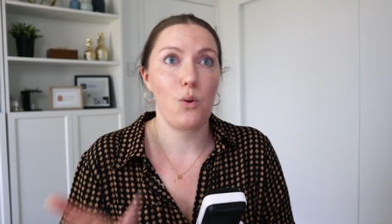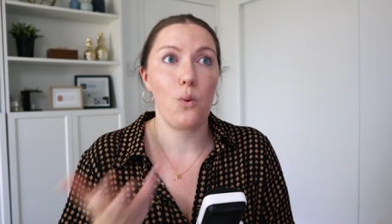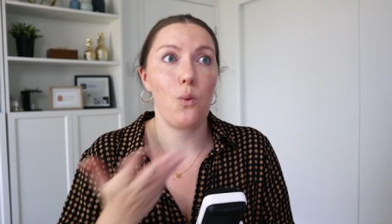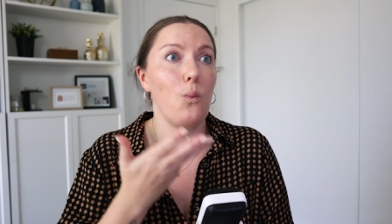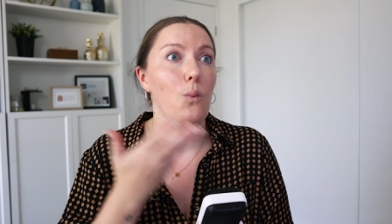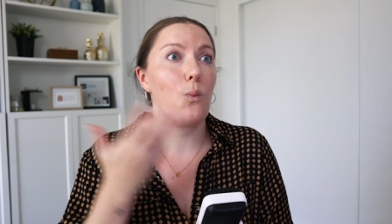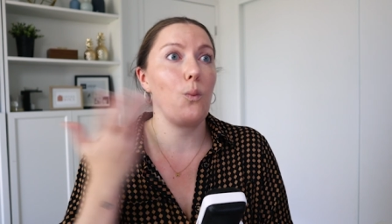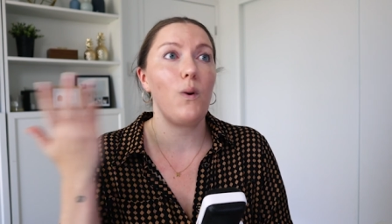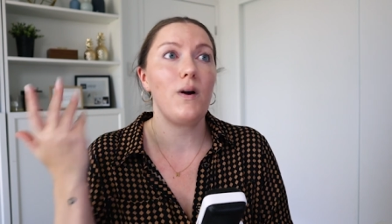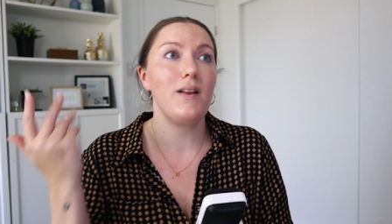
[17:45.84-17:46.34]

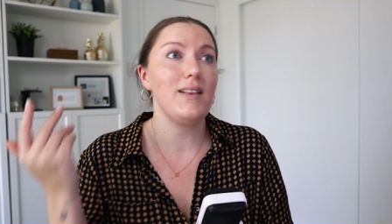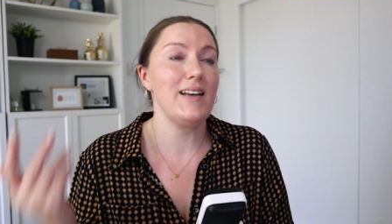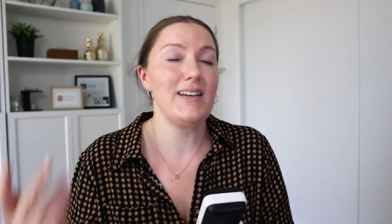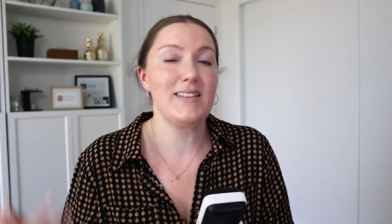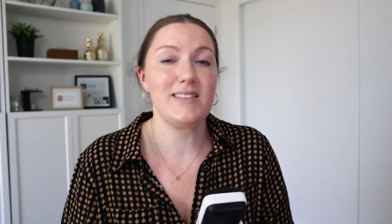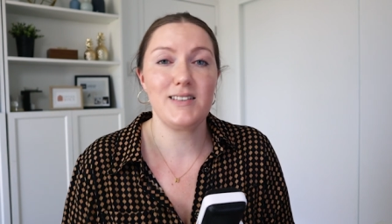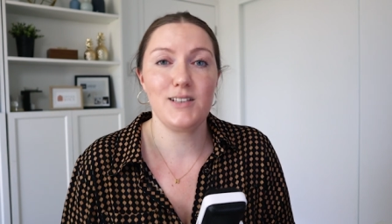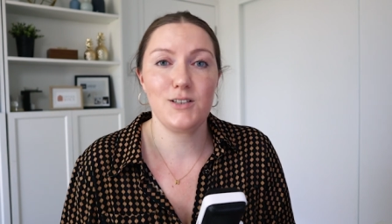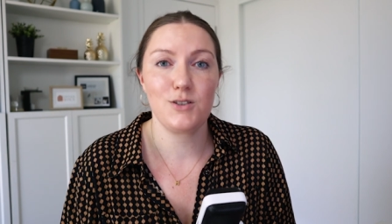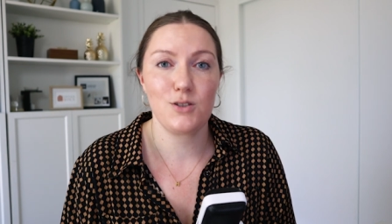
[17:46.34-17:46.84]

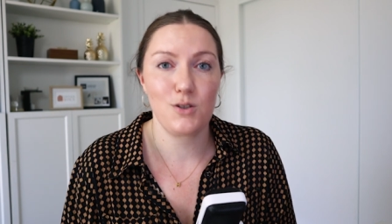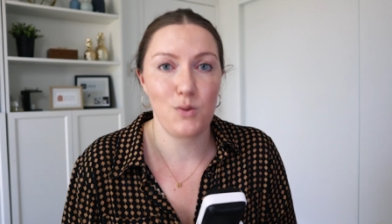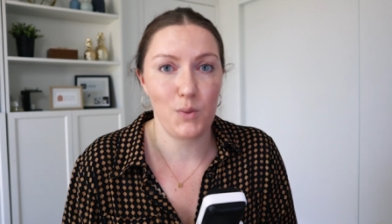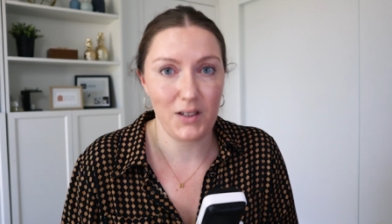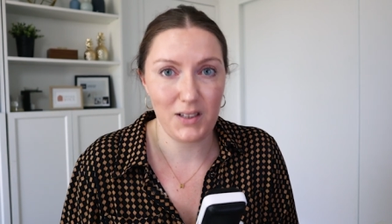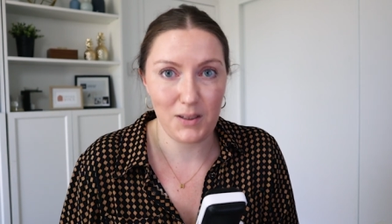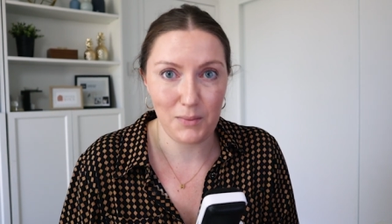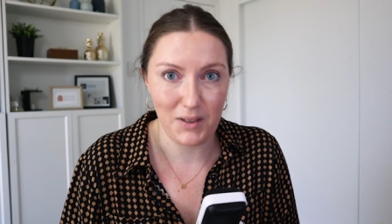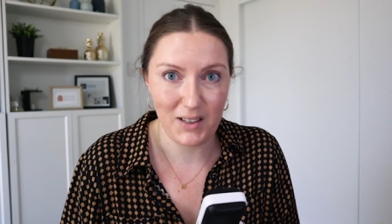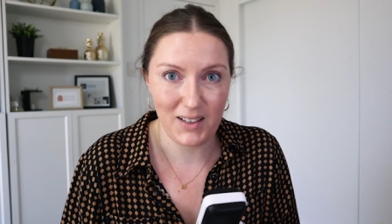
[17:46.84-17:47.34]
less than
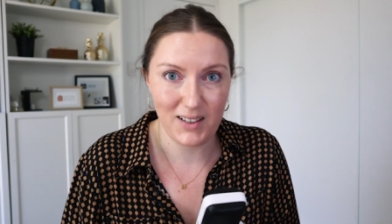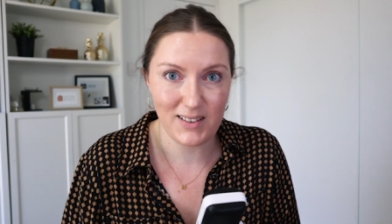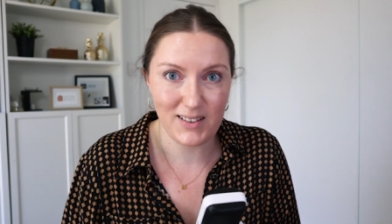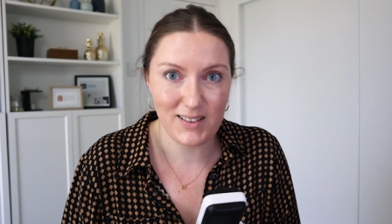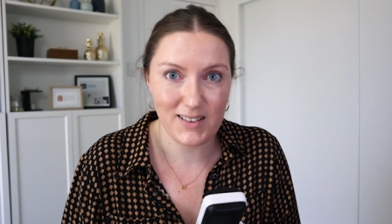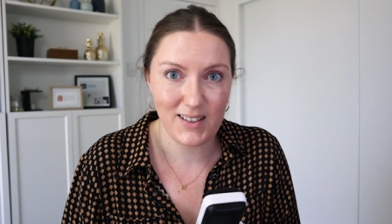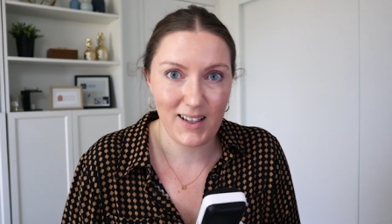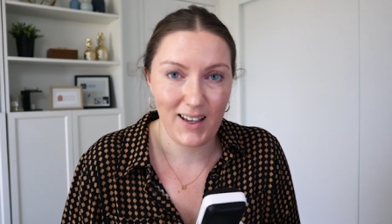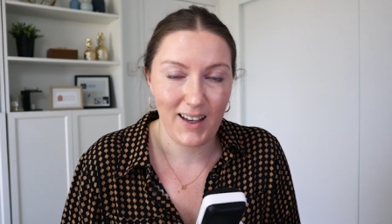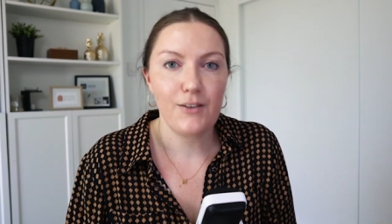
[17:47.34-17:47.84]
20 minutes.